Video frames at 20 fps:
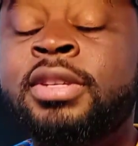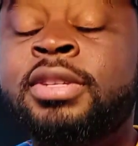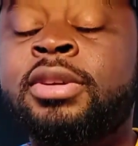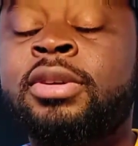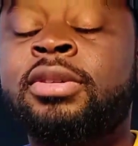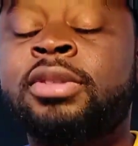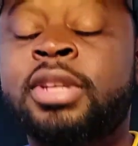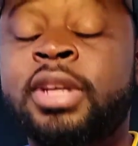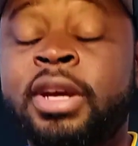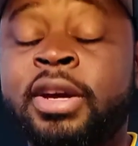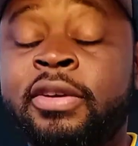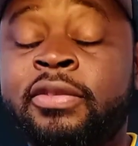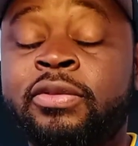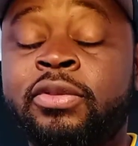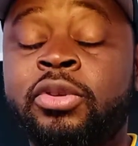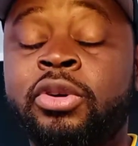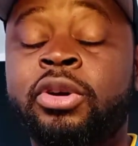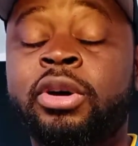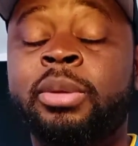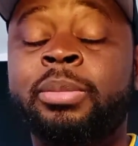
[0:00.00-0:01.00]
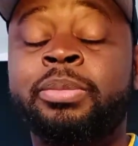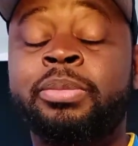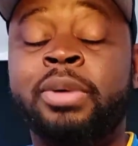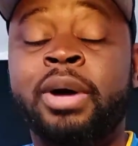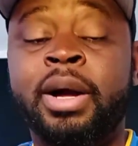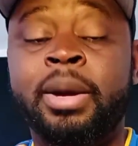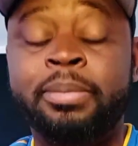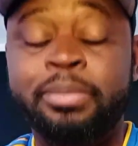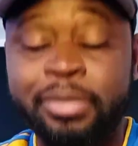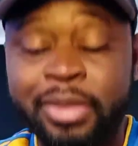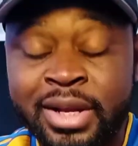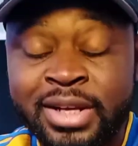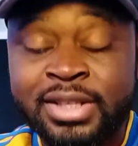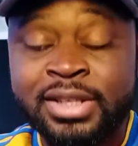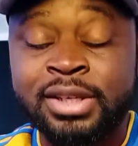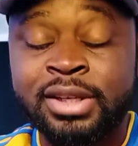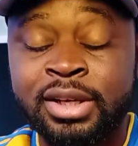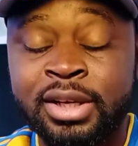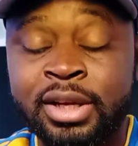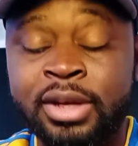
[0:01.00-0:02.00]
So therefore, by
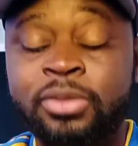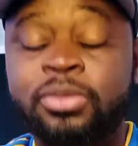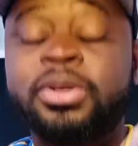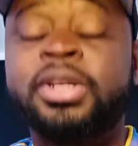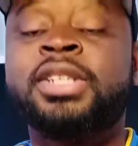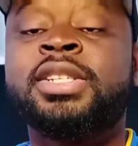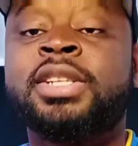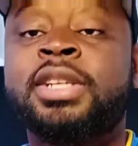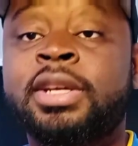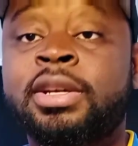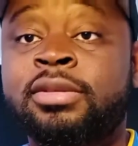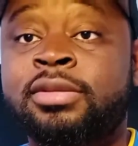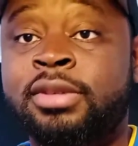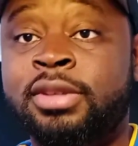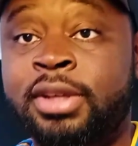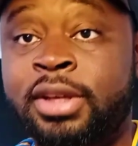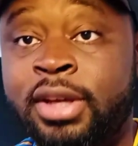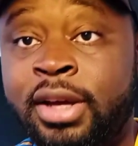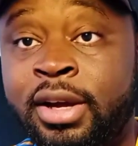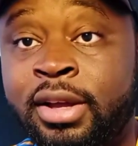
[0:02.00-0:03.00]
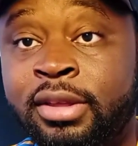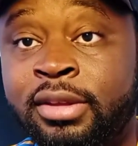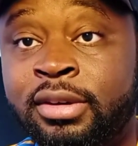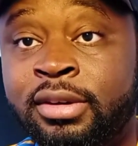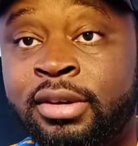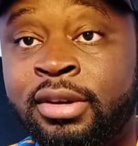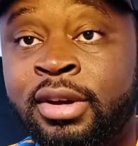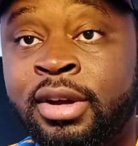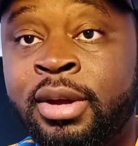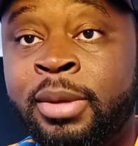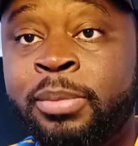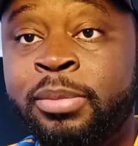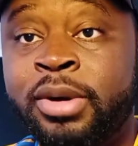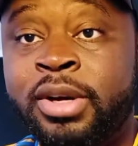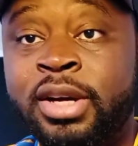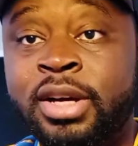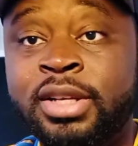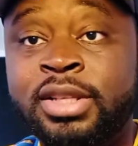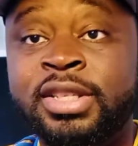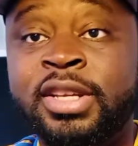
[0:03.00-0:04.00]
mentally, we're still together.
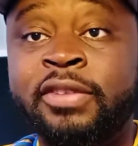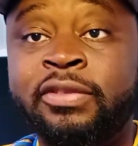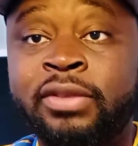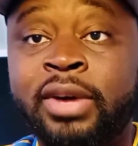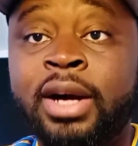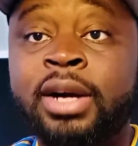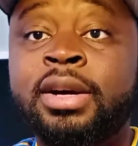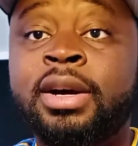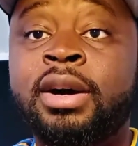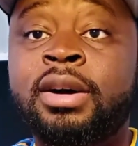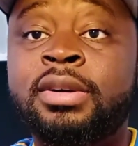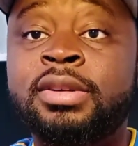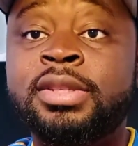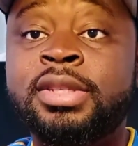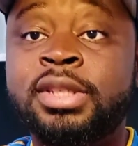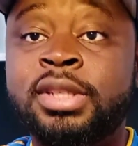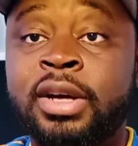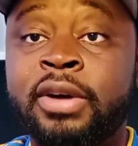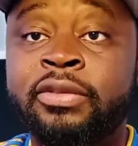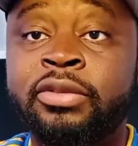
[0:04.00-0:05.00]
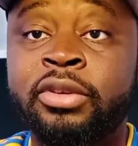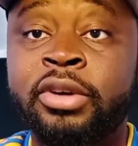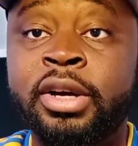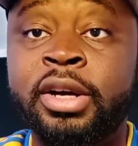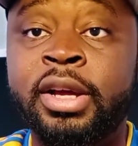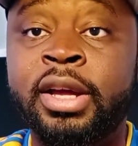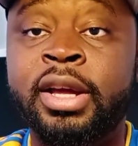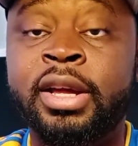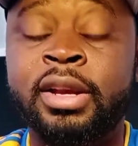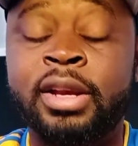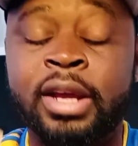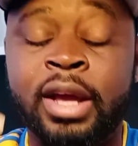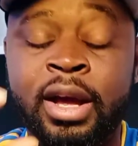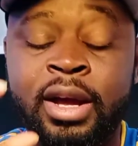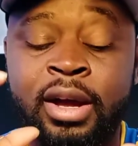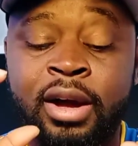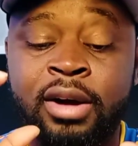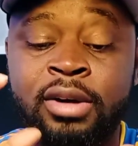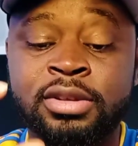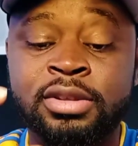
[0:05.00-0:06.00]
Because if I cause suffering and
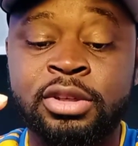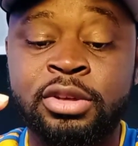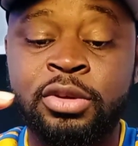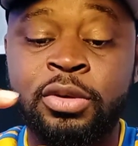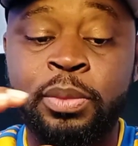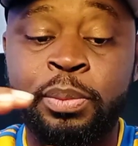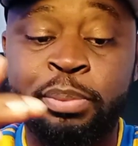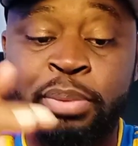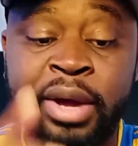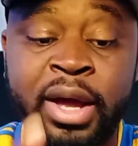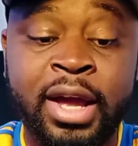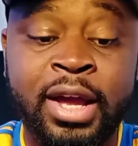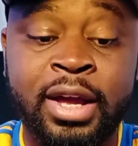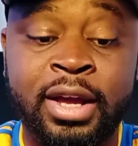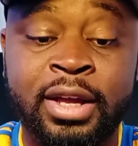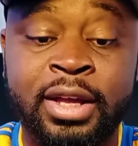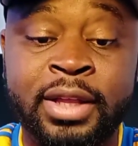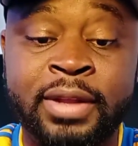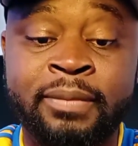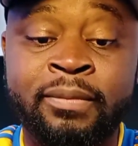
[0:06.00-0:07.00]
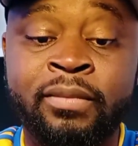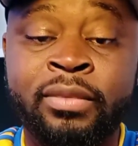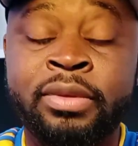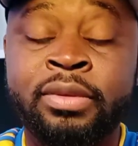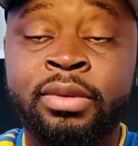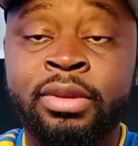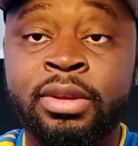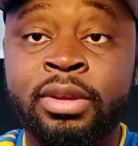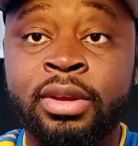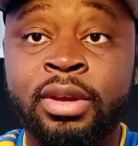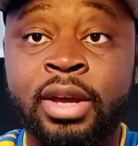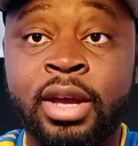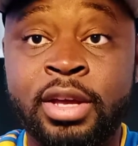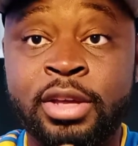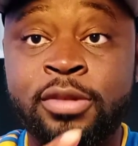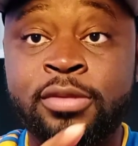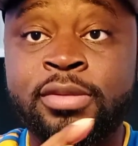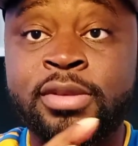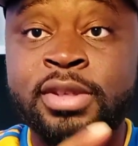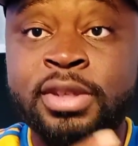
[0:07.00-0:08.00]
they're causing you pain
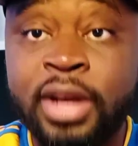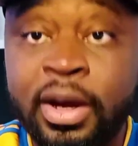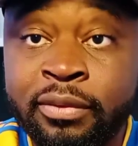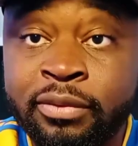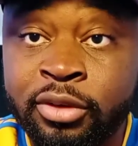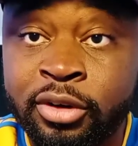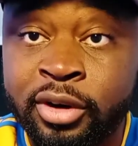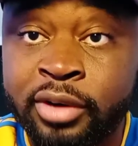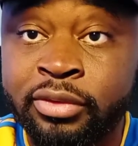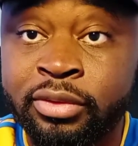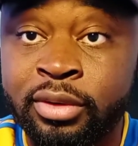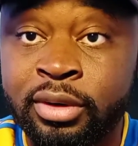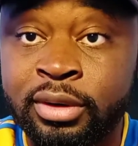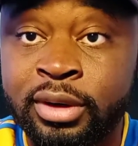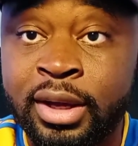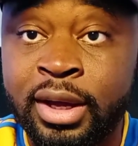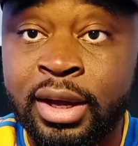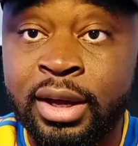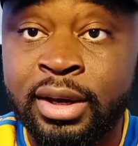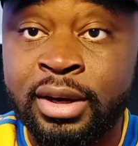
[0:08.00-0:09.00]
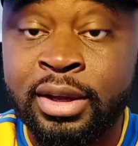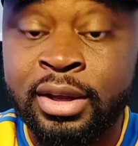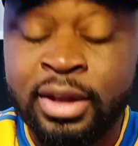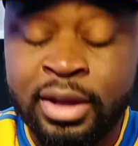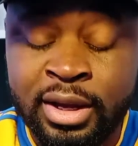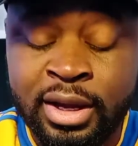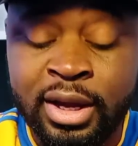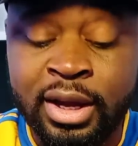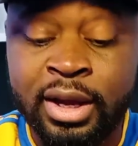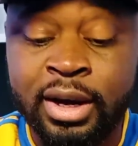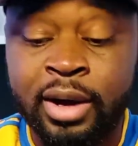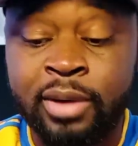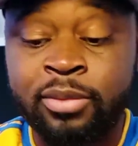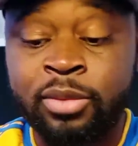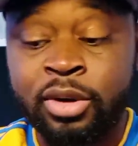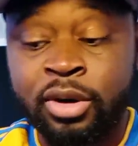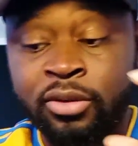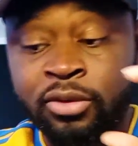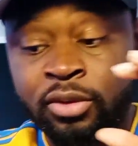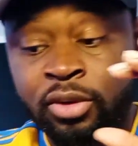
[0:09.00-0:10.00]
and you suffering from that, and
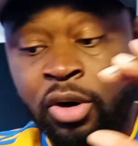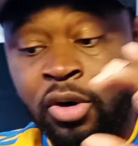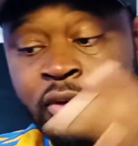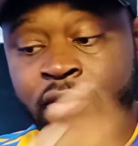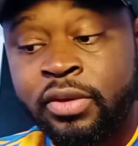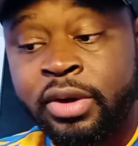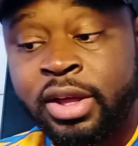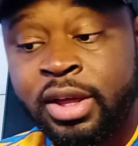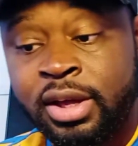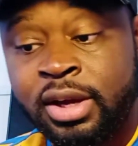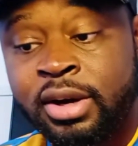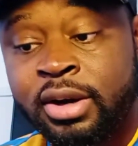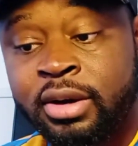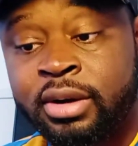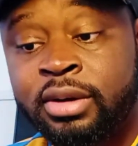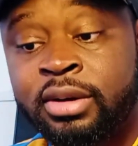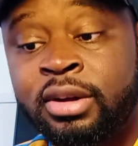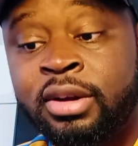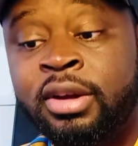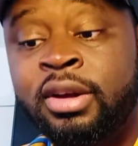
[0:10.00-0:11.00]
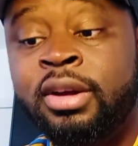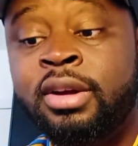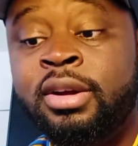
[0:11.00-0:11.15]
I'm over here,